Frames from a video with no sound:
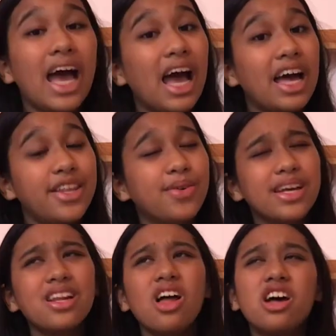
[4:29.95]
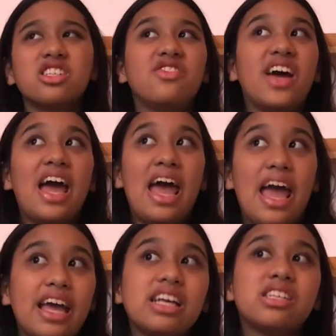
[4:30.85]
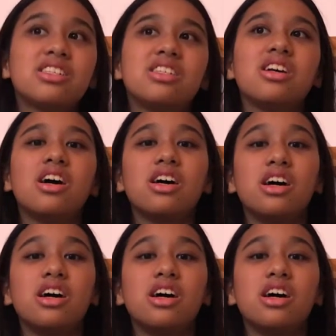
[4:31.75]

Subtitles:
and you get a lot of angst,